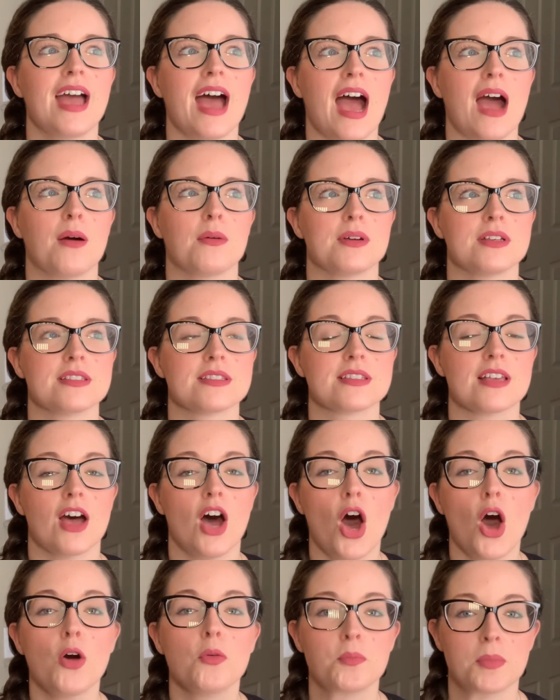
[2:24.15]
I was
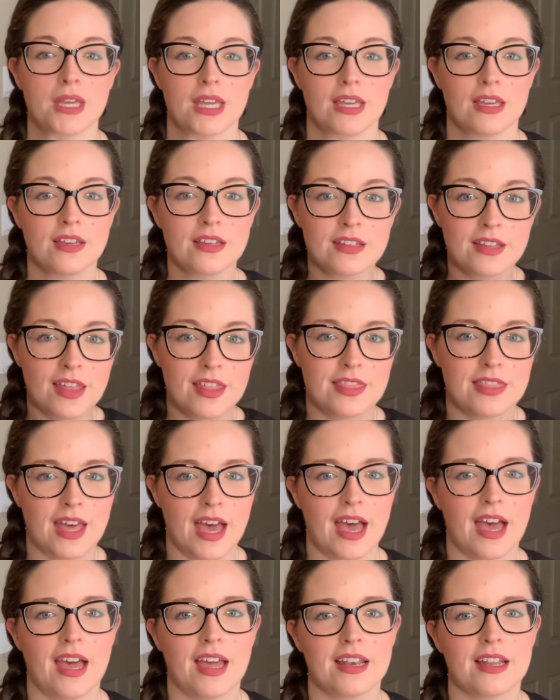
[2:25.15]
hoping
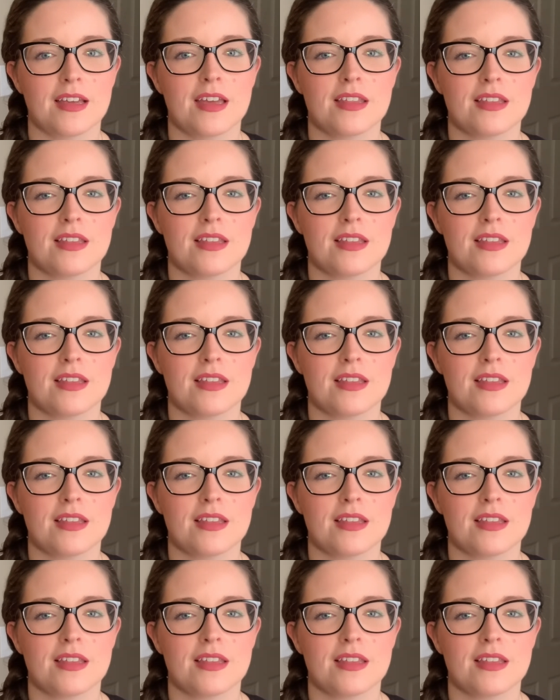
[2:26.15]
that